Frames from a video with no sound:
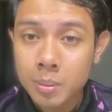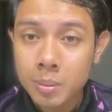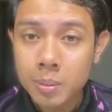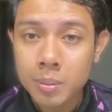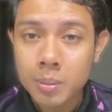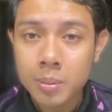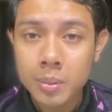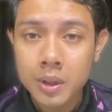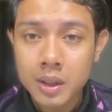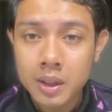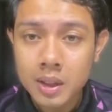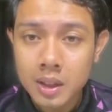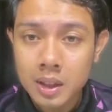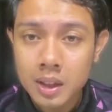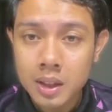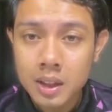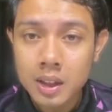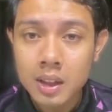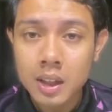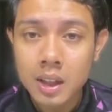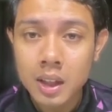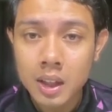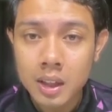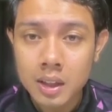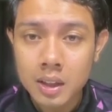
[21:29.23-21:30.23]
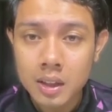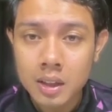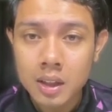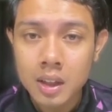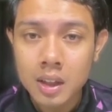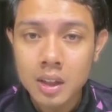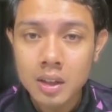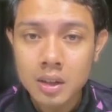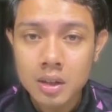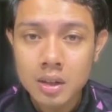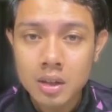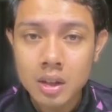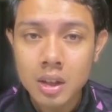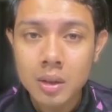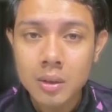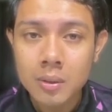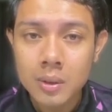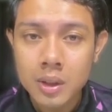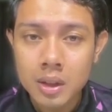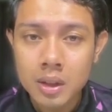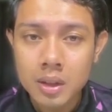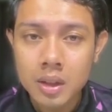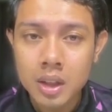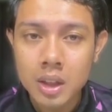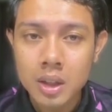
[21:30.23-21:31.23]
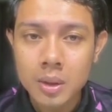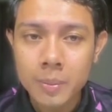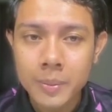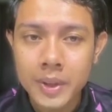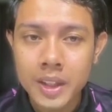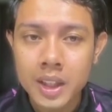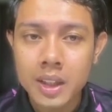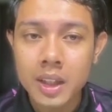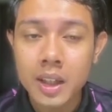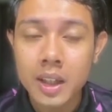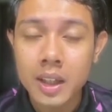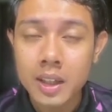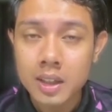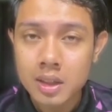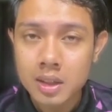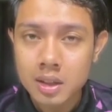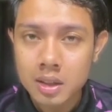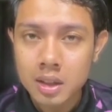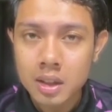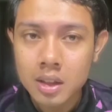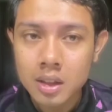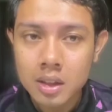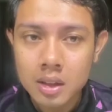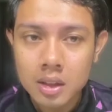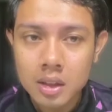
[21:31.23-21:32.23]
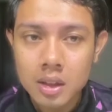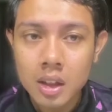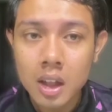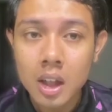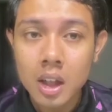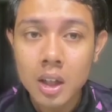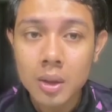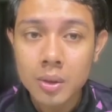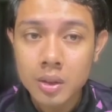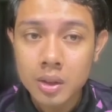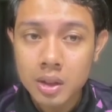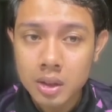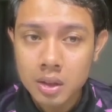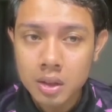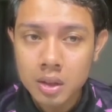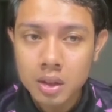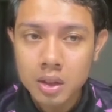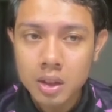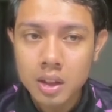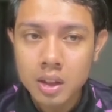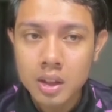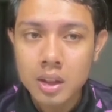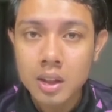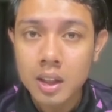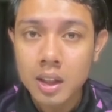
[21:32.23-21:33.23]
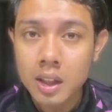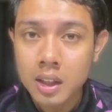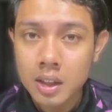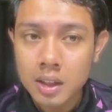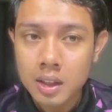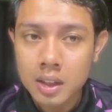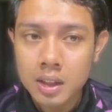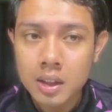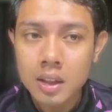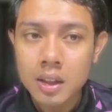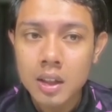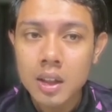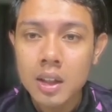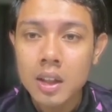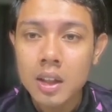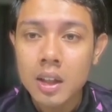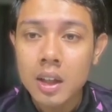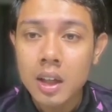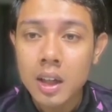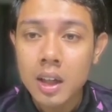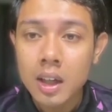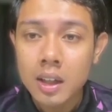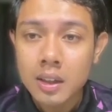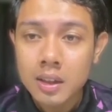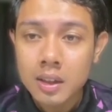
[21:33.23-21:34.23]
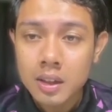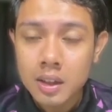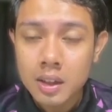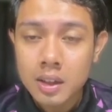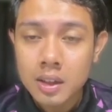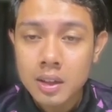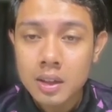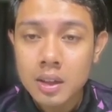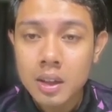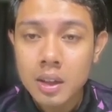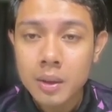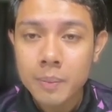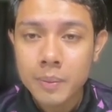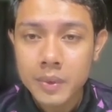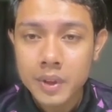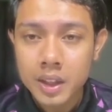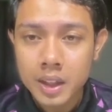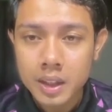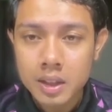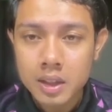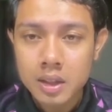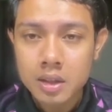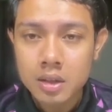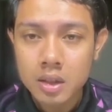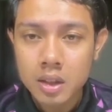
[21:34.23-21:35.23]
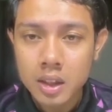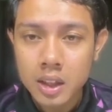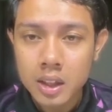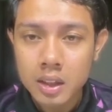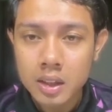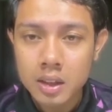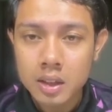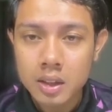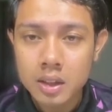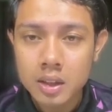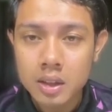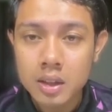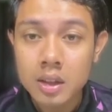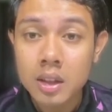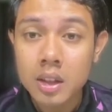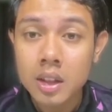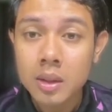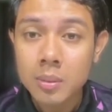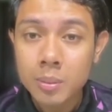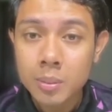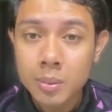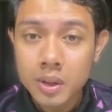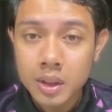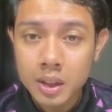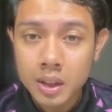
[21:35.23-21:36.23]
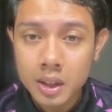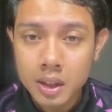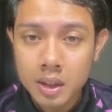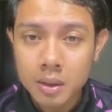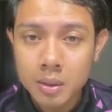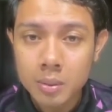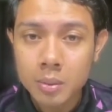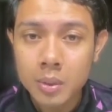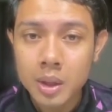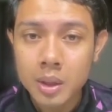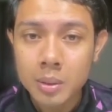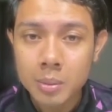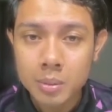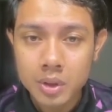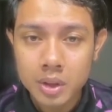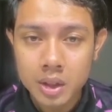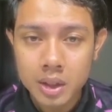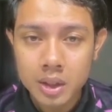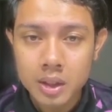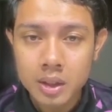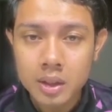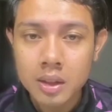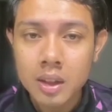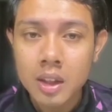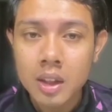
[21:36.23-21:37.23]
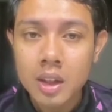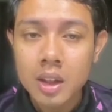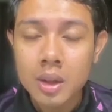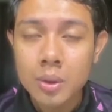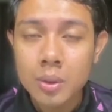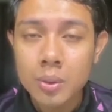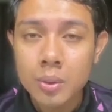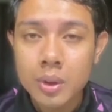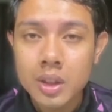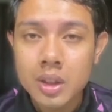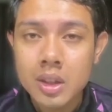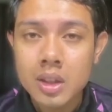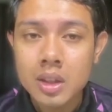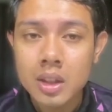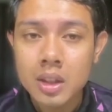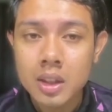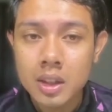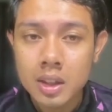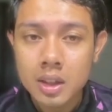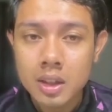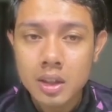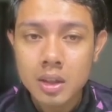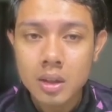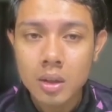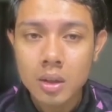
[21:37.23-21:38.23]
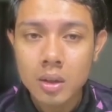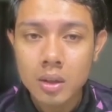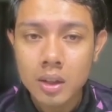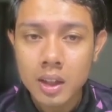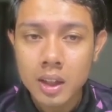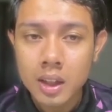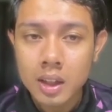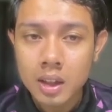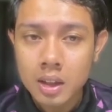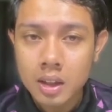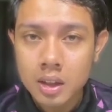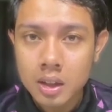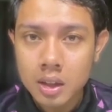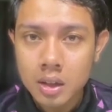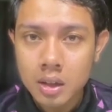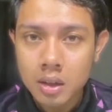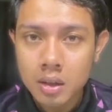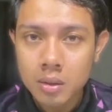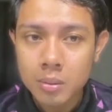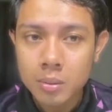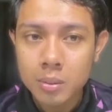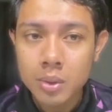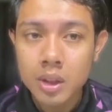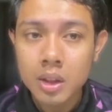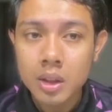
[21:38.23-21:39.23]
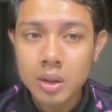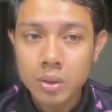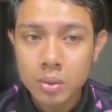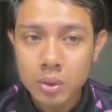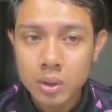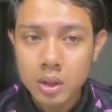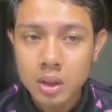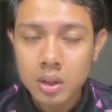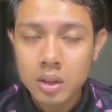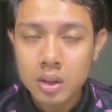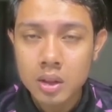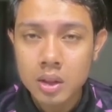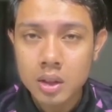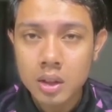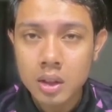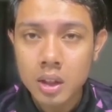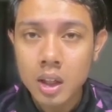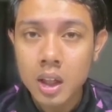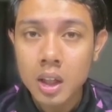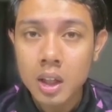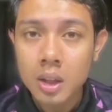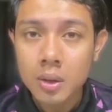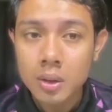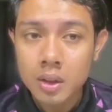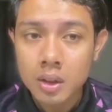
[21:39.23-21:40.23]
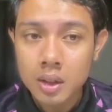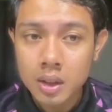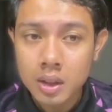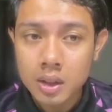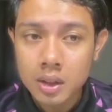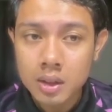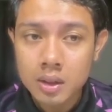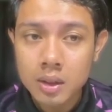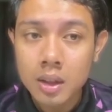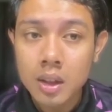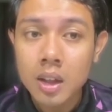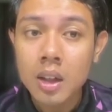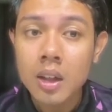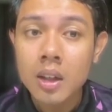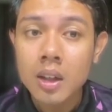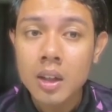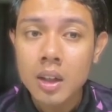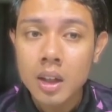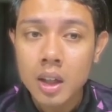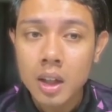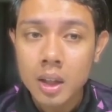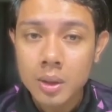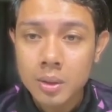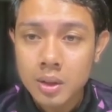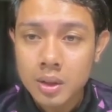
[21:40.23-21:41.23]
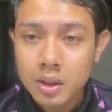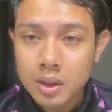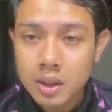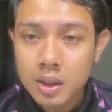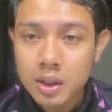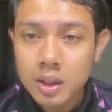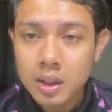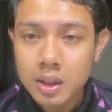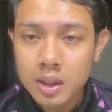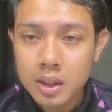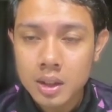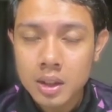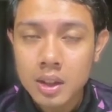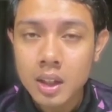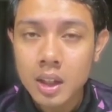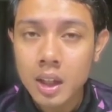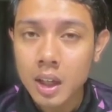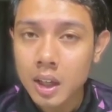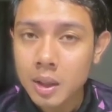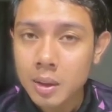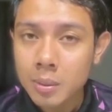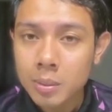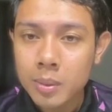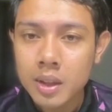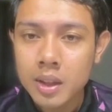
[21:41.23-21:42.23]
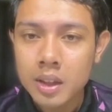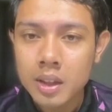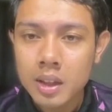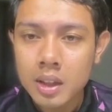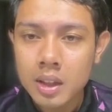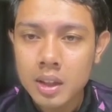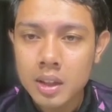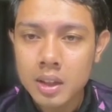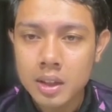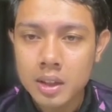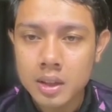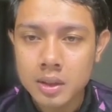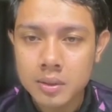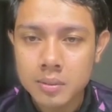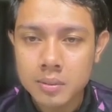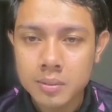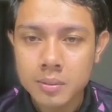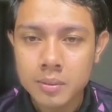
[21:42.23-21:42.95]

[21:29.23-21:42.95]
pinna and then travel down the external auditory canal until they strike the tympanic membrane, which is located between the outer ear and middle ear.